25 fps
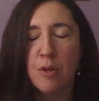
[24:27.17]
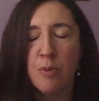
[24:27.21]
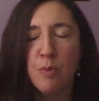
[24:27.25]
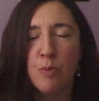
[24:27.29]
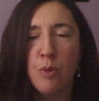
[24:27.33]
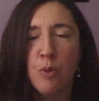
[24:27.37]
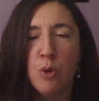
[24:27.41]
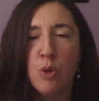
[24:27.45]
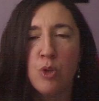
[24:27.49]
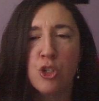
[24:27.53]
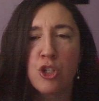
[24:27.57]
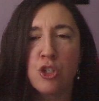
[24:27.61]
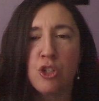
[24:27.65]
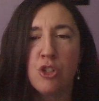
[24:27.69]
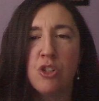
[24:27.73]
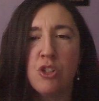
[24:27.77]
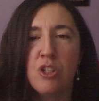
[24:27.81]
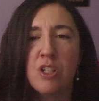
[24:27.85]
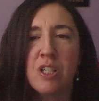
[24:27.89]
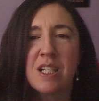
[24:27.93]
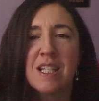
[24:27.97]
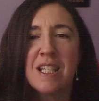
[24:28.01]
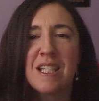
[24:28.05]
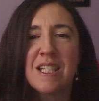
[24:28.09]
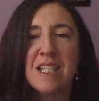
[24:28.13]
emotional
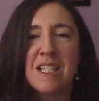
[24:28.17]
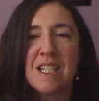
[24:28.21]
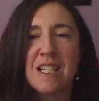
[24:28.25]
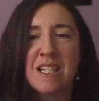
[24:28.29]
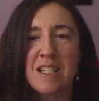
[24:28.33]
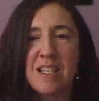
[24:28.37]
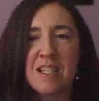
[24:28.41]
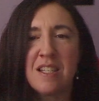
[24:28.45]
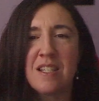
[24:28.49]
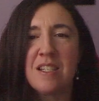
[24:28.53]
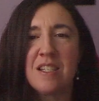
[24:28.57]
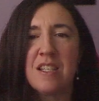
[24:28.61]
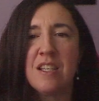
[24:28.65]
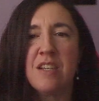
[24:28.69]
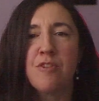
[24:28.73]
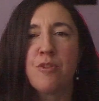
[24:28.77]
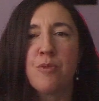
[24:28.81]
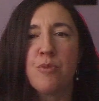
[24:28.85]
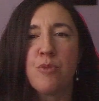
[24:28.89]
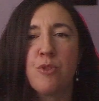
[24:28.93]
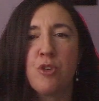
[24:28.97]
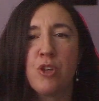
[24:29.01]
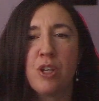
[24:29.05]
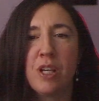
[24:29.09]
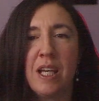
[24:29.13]
consistency
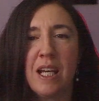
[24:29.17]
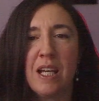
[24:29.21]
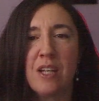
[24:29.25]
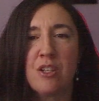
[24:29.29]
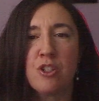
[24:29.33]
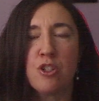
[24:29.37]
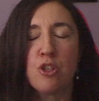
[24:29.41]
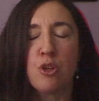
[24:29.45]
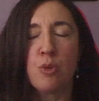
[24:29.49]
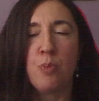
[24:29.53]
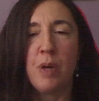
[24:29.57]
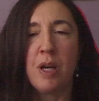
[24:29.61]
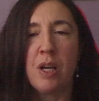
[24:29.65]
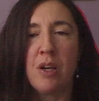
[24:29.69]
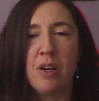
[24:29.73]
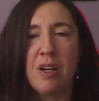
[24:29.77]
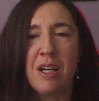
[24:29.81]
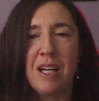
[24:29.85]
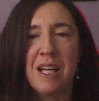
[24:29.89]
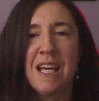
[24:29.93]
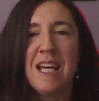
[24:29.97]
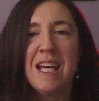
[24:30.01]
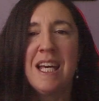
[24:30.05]
from their Cancer parent.